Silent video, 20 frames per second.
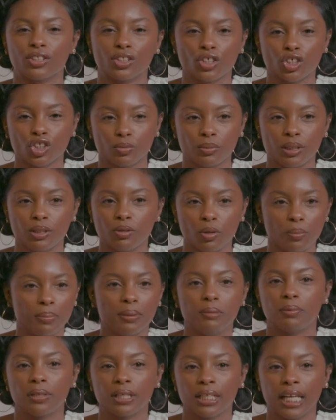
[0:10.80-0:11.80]
on social media where
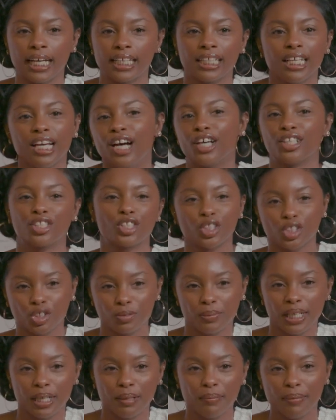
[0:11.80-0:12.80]
people are like, a
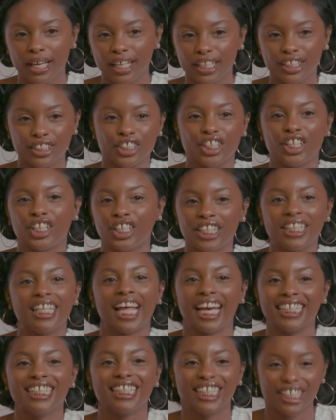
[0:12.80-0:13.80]
social media manager,
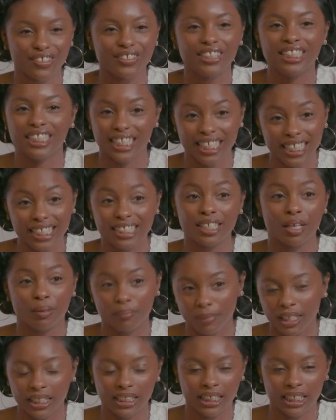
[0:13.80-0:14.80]
like, literally needs a
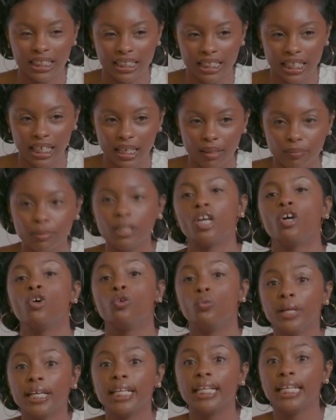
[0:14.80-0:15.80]
marketing team.
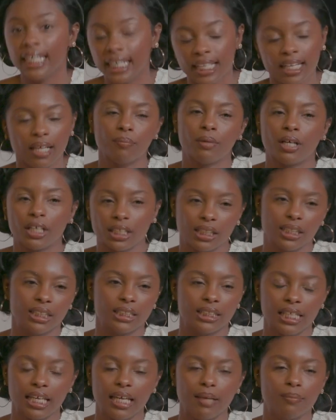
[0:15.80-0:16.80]
We need a
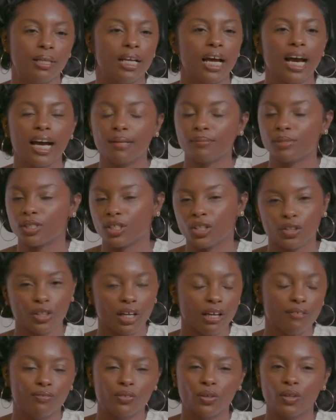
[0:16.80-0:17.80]
marketing team, and I'm so
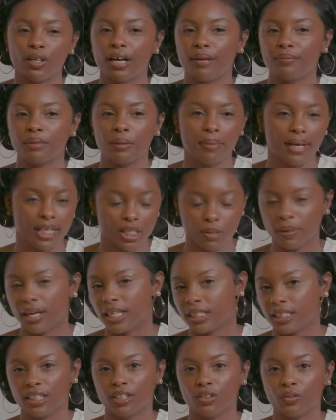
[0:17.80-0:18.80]
grateful. I have the best
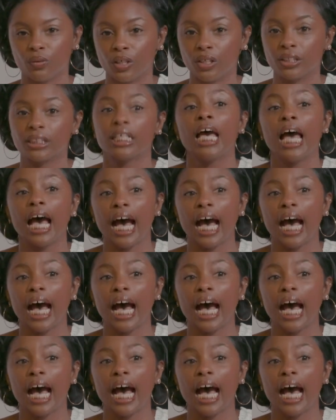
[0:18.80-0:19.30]
boss in the world.